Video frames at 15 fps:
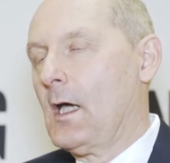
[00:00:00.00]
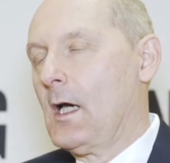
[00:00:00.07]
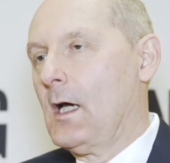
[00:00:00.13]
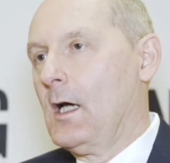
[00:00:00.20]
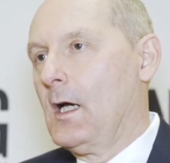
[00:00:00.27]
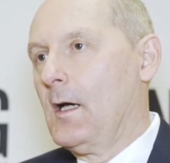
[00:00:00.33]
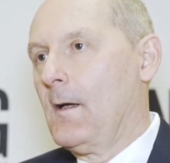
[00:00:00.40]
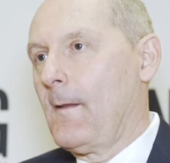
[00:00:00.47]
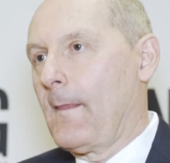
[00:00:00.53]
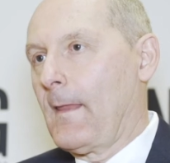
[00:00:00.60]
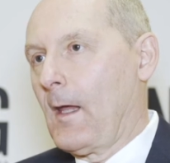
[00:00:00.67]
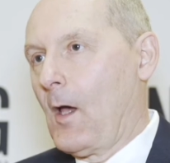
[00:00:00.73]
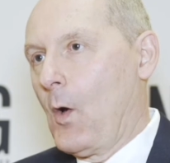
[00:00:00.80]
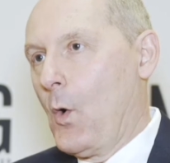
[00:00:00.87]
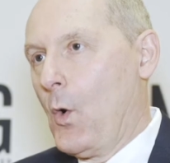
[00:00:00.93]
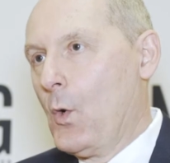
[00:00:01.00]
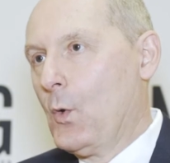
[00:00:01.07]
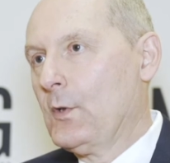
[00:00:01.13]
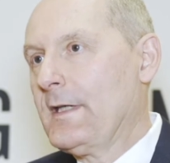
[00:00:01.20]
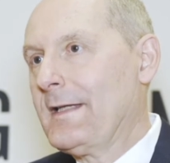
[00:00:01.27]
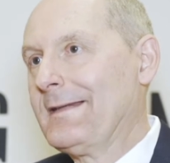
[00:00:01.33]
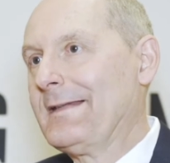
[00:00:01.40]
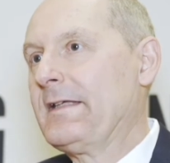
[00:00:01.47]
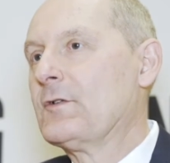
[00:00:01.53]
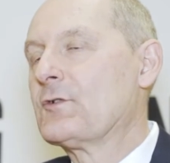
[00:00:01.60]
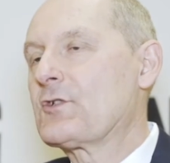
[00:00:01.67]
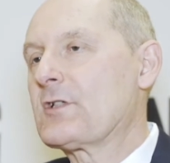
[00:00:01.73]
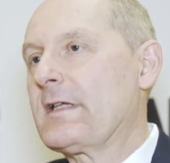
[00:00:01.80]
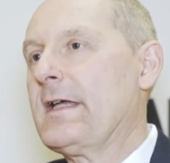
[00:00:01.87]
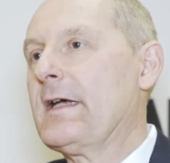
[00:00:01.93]
uh, holding
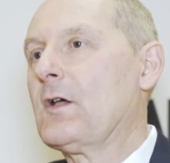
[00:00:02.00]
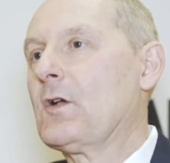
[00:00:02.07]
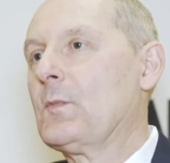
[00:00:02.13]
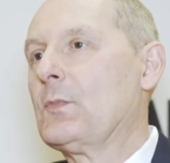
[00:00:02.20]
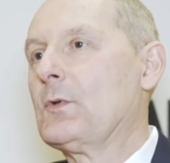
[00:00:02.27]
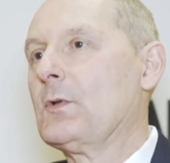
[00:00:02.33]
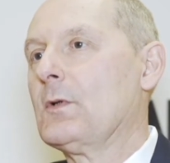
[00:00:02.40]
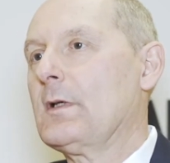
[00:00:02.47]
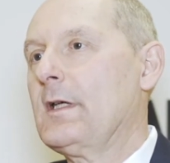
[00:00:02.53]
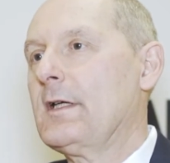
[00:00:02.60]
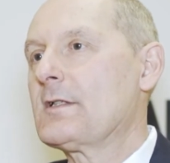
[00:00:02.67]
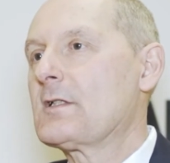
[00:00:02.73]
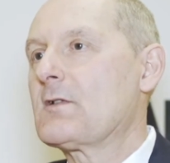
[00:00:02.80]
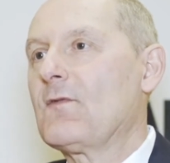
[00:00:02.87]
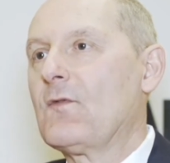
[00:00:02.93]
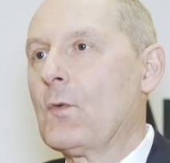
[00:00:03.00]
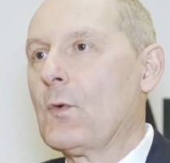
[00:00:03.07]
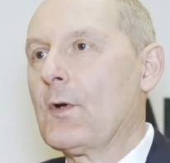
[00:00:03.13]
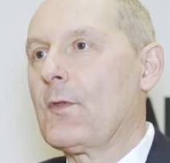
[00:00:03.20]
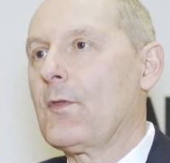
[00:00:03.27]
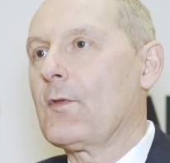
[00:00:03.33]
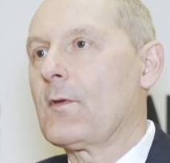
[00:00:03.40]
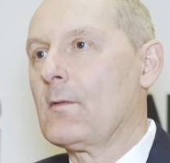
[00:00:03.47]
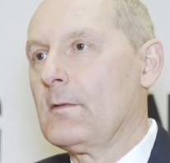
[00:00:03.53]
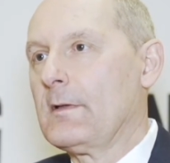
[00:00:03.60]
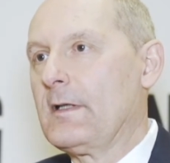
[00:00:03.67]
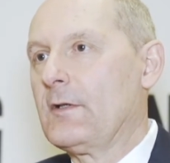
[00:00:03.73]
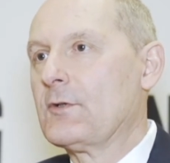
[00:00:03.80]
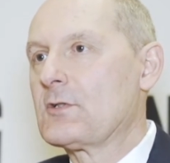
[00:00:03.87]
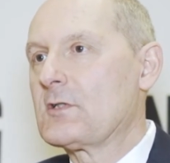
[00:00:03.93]
leaders accountable. Henceforth,
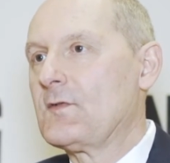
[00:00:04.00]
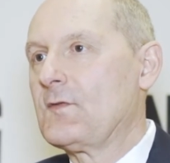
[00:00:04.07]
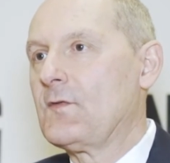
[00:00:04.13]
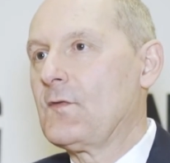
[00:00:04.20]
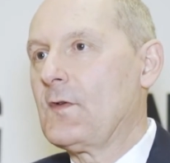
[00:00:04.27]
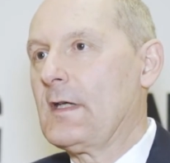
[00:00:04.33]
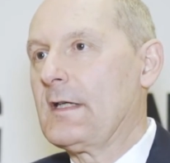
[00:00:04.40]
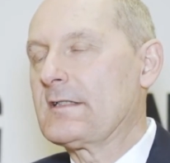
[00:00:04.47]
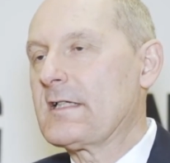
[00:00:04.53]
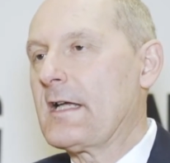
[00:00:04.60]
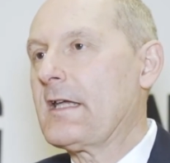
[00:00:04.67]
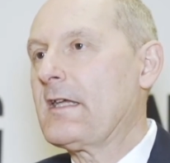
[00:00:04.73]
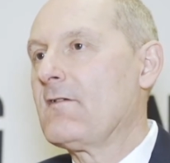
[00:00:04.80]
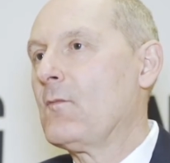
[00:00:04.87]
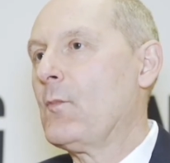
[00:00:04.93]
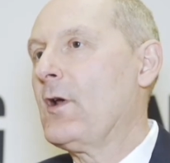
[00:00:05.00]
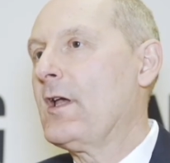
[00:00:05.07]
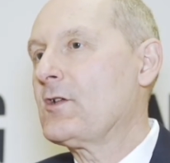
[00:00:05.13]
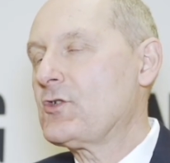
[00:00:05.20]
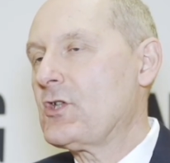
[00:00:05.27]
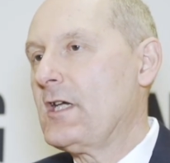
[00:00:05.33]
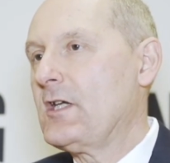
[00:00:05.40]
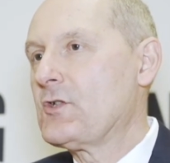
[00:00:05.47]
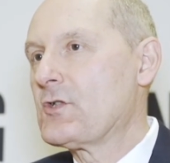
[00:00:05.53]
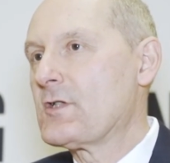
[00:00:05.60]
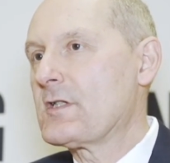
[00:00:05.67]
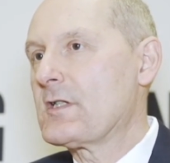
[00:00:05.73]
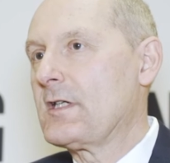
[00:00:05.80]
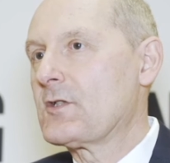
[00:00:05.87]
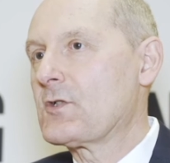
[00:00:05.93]
leaders of executive branch
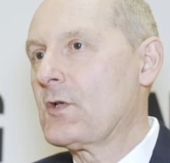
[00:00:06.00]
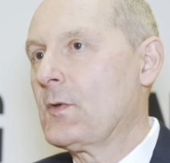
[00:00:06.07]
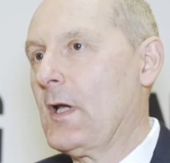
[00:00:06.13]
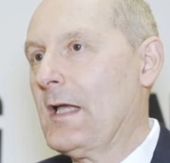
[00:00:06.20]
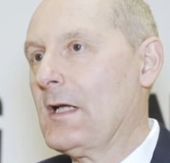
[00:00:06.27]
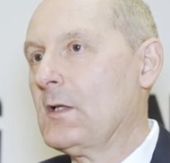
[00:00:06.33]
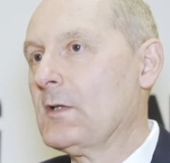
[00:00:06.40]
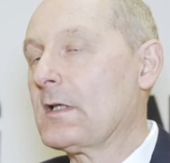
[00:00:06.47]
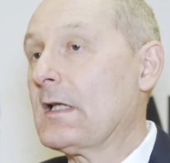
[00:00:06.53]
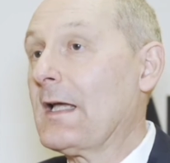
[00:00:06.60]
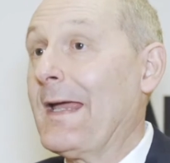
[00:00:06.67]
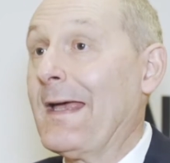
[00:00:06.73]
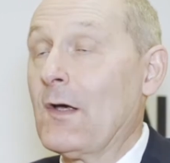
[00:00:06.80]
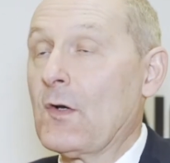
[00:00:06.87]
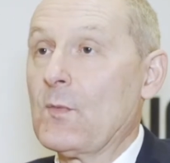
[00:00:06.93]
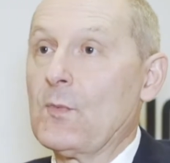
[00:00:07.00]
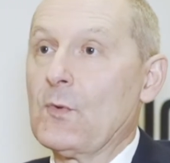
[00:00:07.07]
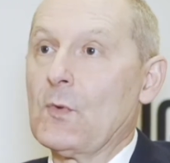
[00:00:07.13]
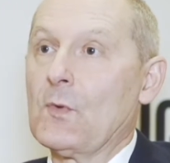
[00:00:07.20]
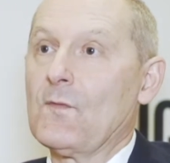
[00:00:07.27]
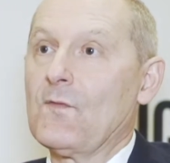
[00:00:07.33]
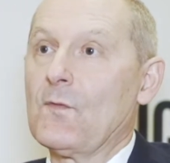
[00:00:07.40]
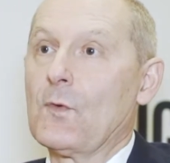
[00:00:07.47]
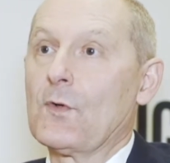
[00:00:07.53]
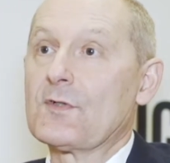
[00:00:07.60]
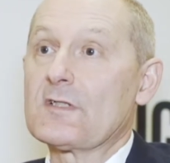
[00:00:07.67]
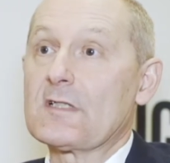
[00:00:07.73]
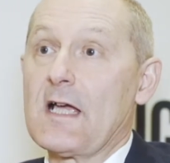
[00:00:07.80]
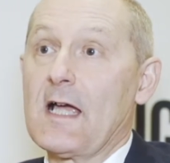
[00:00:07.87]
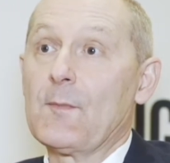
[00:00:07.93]
agencies are held accountable for
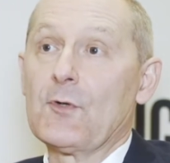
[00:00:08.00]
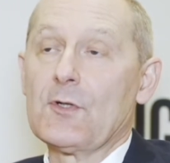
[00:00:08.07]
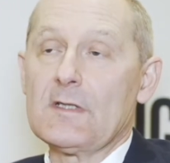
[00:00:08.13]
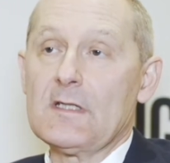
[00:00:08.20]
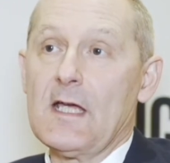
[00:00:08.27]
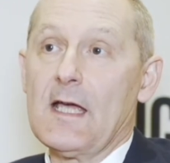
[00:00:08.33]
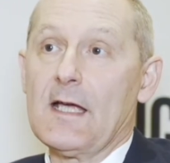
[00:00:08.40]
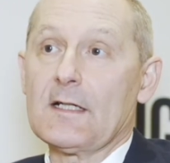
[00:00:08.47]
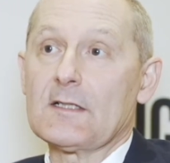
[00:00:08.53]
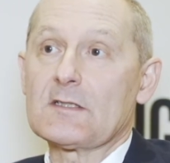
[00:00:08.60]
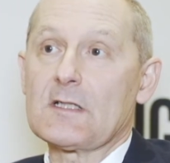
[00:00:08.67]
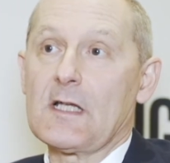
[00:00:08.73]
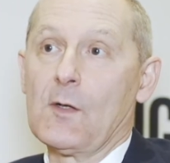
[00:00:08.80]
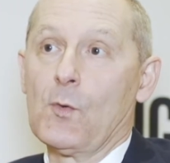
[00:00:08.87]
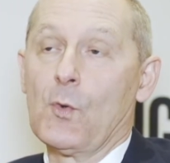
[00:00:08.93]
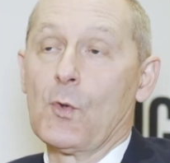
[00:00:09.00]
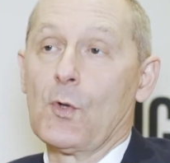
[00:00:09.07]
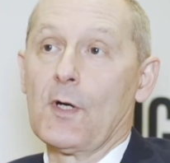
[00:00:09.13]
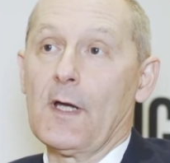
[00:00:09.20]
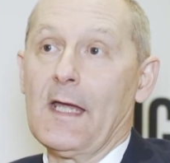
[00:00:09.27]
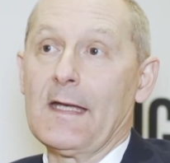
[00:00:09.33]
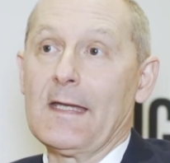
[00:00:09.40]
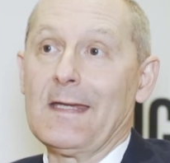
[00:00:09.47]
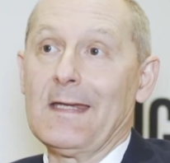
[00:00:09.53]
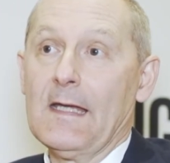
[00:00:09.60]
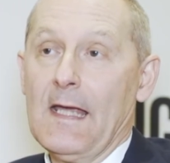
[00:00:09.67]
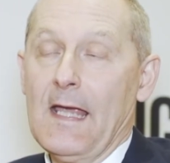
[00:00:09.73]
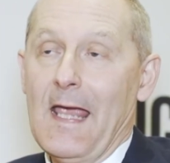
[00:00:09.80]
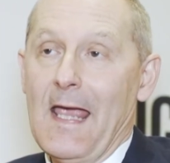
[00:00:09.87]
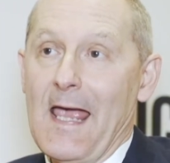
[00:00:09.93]
cyber attacks or any
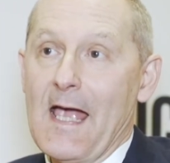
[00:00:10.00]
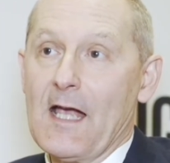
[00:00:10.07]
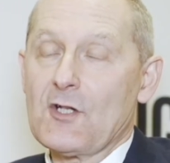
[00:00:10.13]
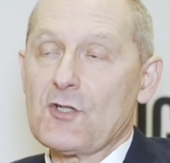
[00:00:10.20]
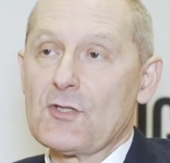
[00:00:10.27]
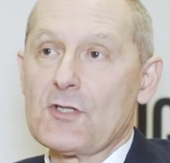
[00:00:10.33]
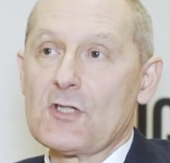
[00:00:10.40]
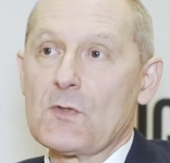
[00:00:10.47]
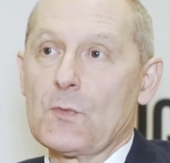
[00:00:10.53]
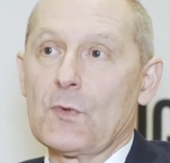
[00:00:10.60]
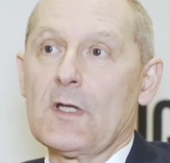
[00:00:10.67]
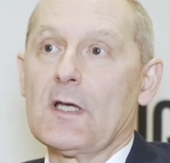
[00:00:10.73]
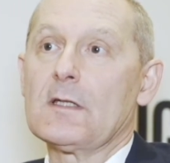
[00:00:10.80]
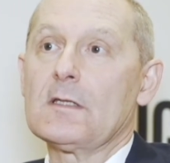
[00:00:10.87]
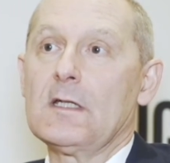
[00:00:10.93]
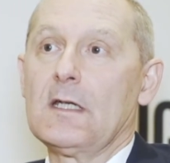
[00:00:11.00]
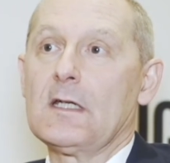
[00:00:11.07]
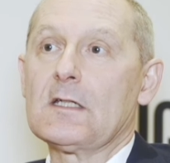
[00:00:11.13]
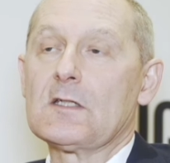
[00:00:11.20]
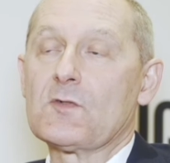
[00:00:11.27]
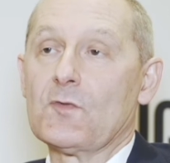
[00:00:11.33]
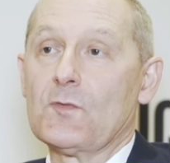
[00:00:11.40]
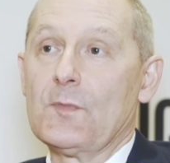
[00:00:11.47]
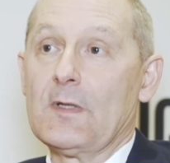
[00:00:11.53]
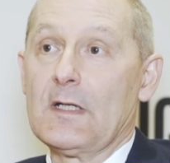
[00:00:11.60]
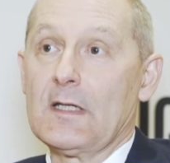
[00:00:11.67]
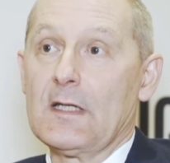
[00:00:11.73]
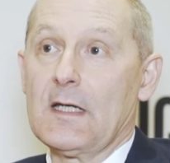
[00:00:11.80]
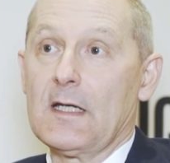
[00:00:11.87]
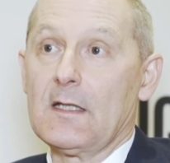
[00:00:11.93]
actions that were not taken to
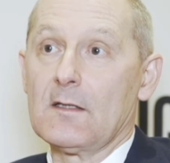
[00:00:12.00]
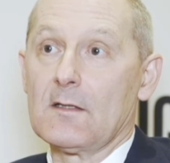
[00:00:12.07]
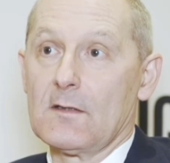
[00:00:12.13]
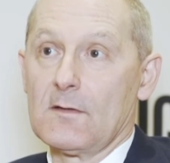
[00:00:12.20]
remediate